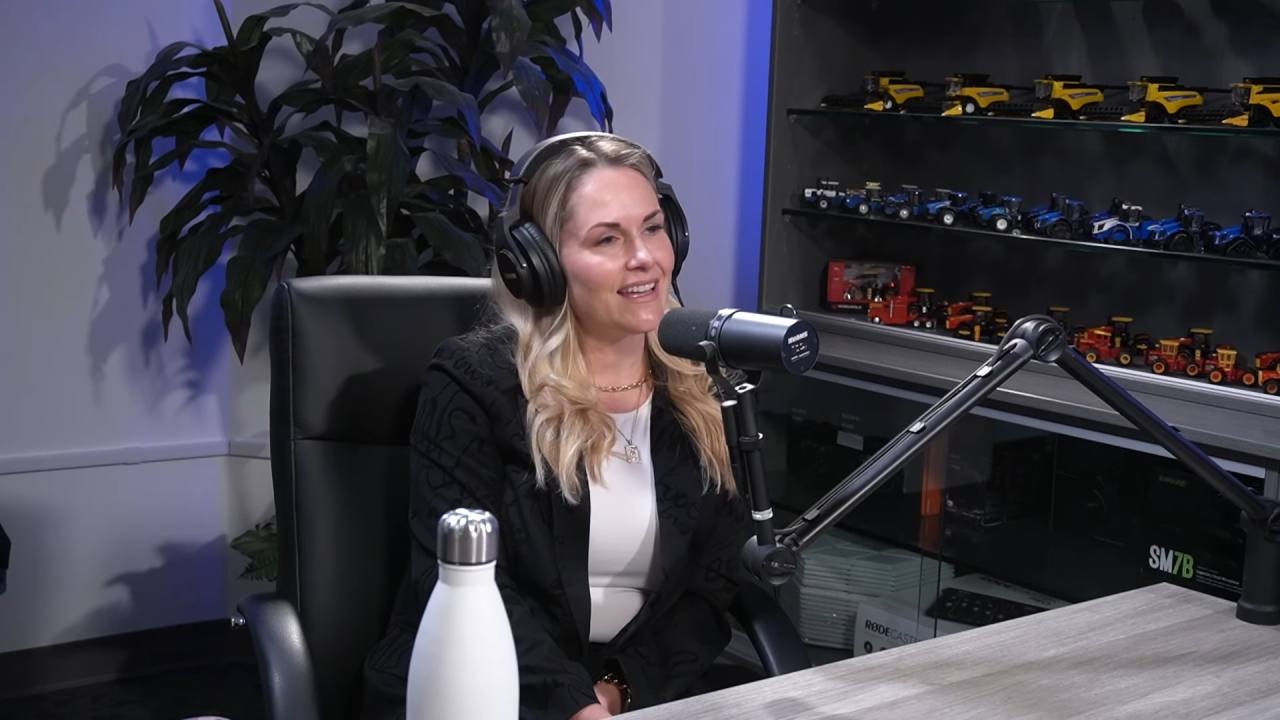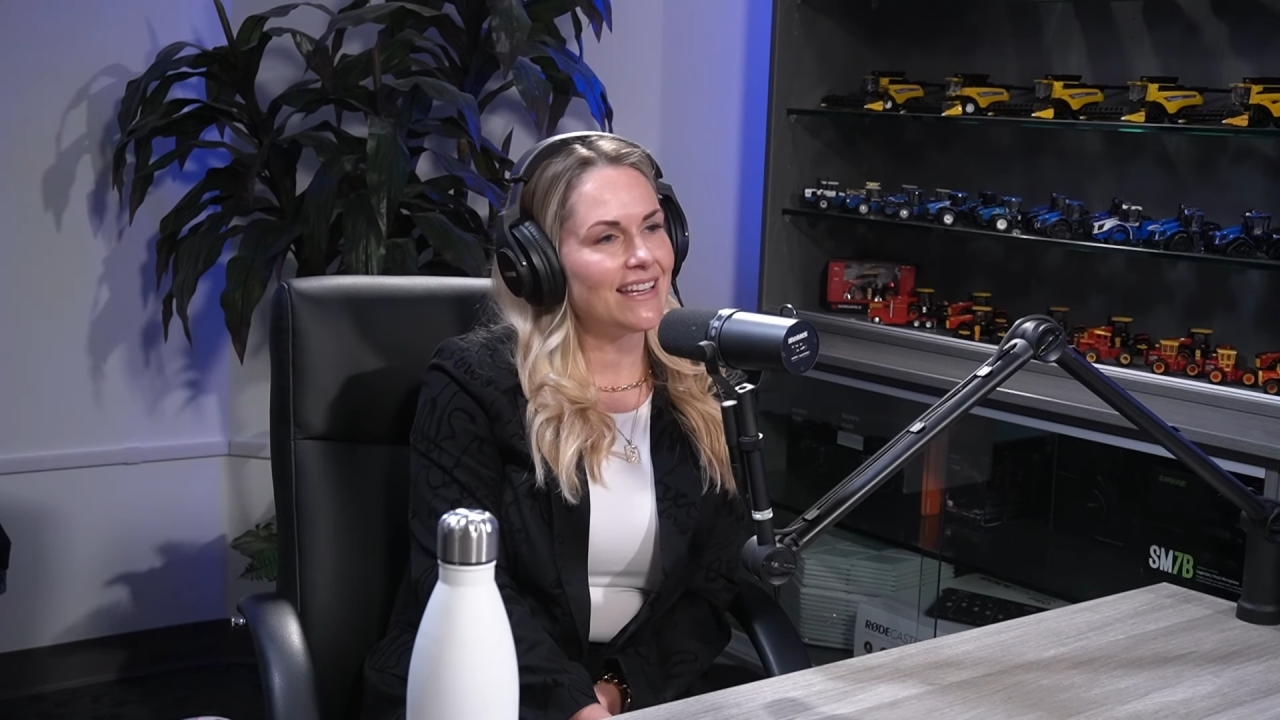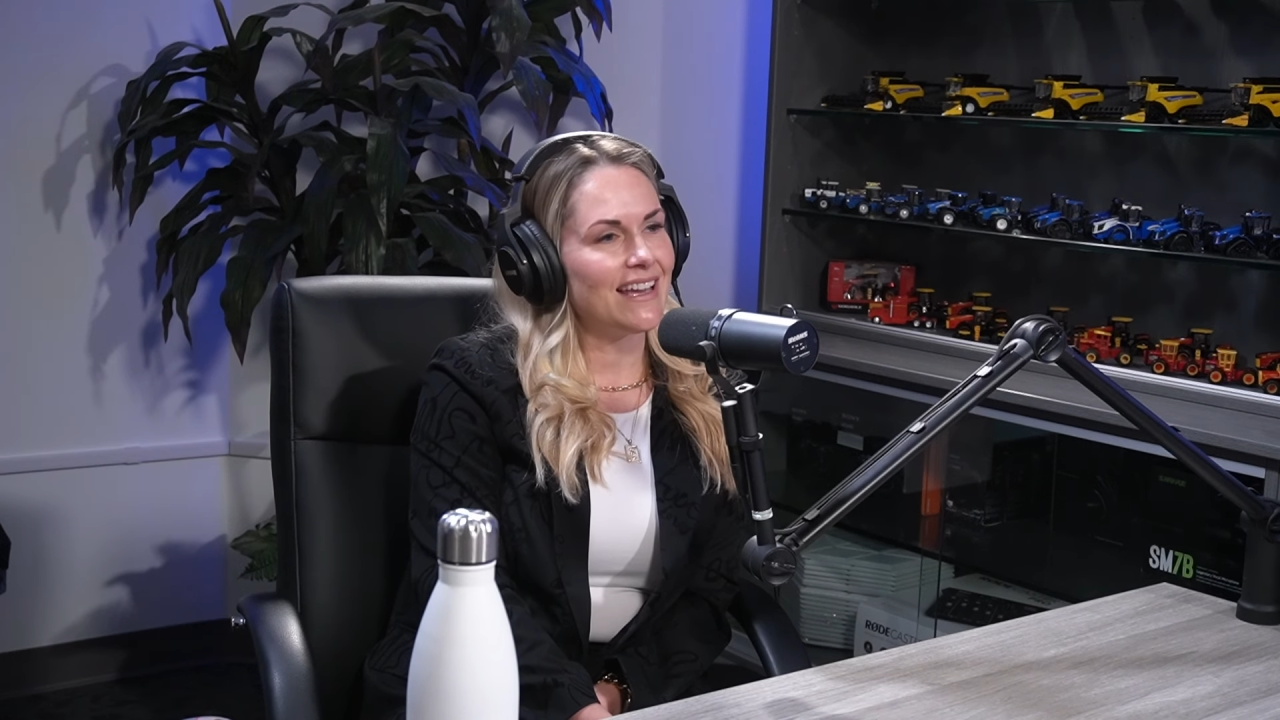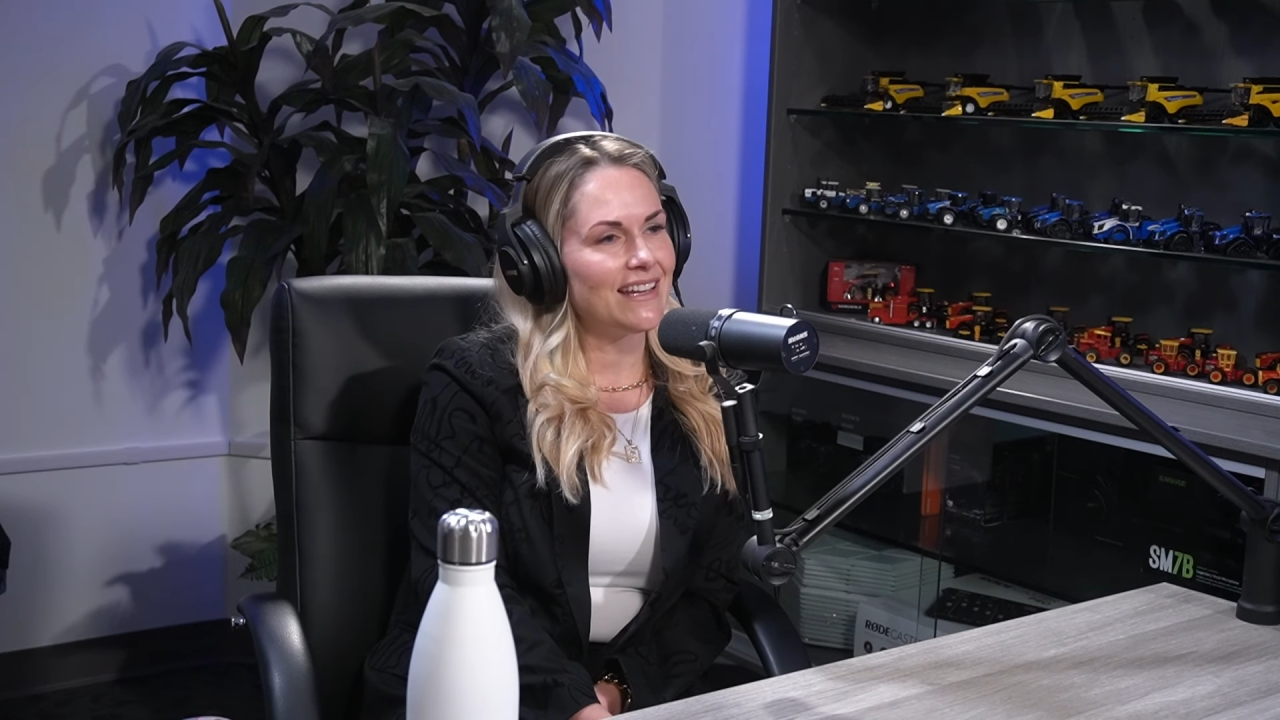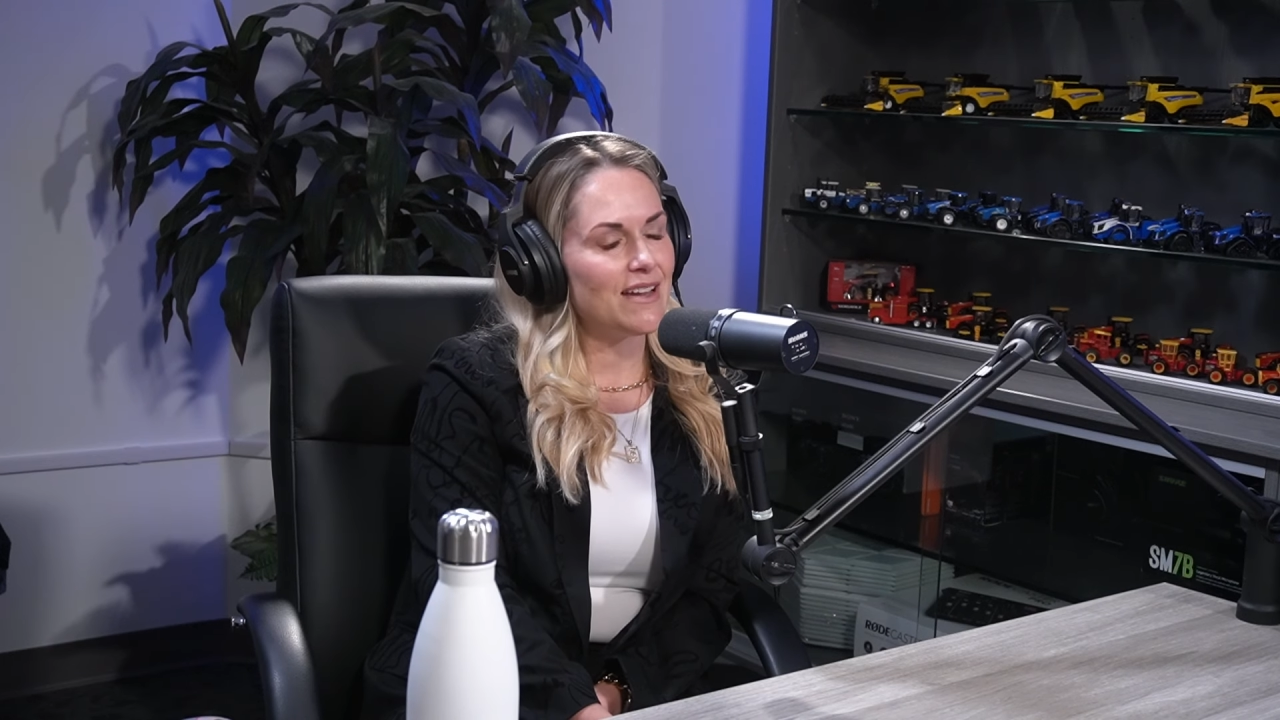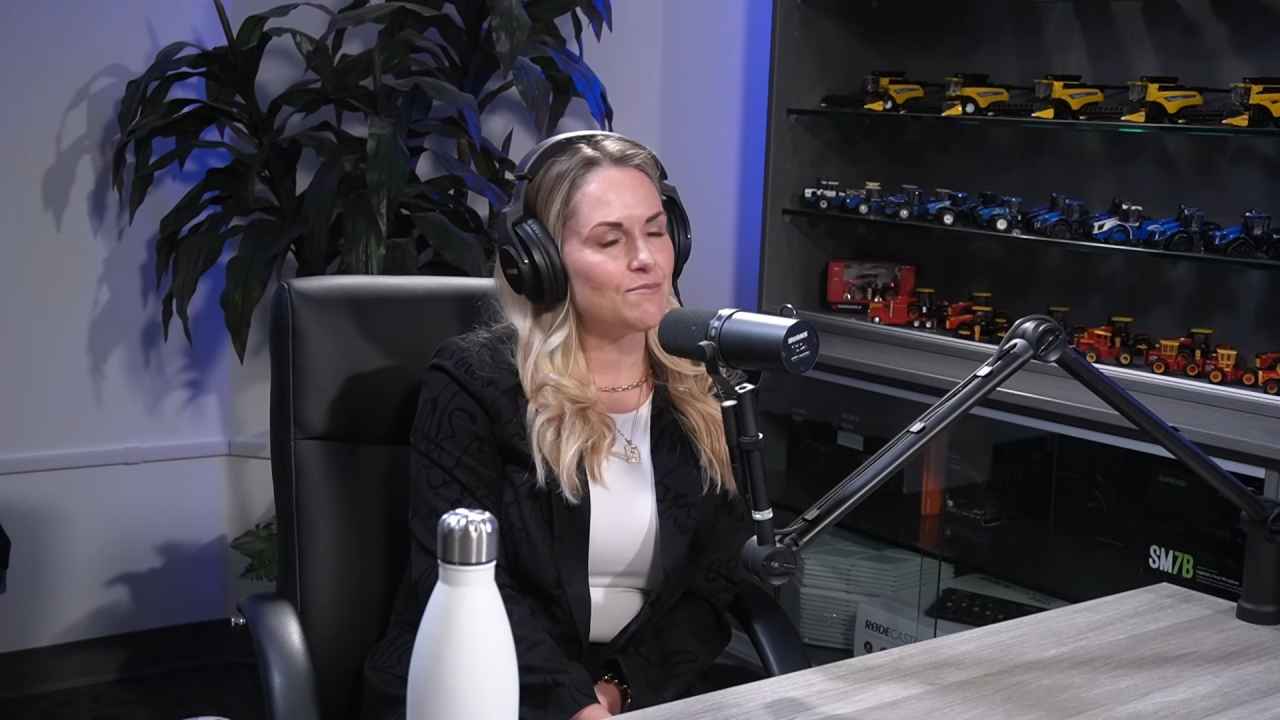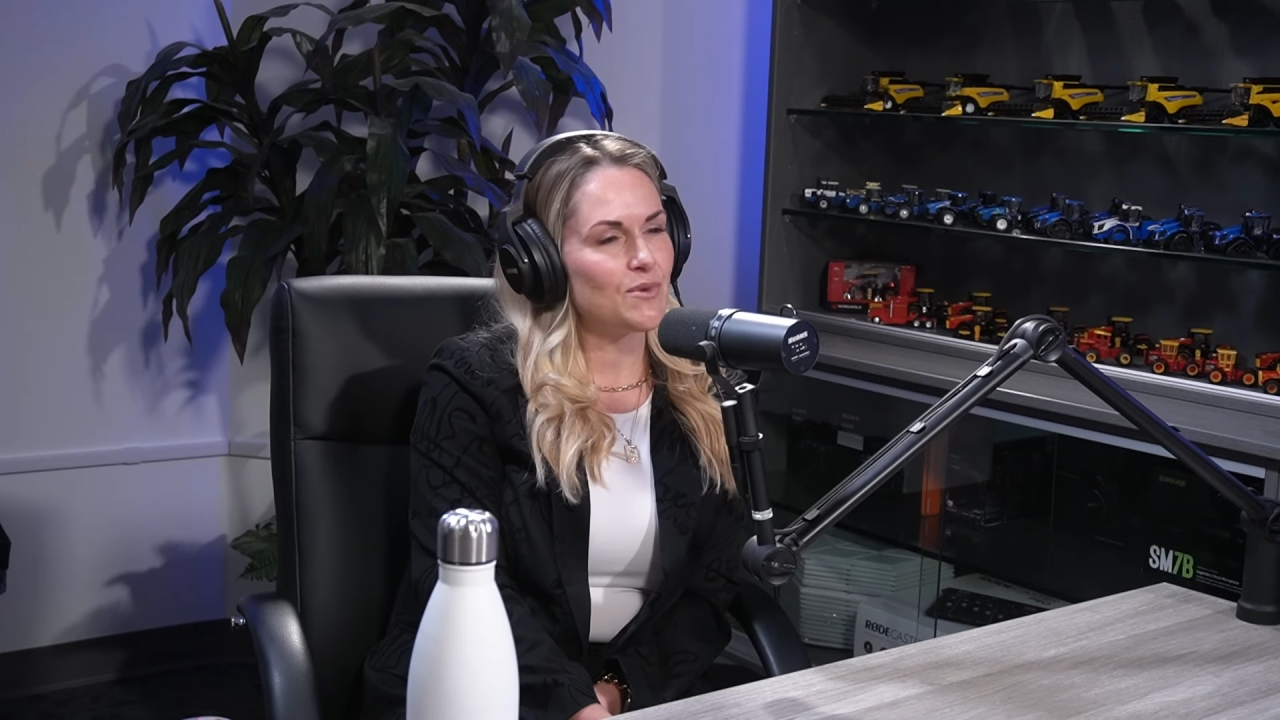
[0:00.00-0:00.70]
and I'm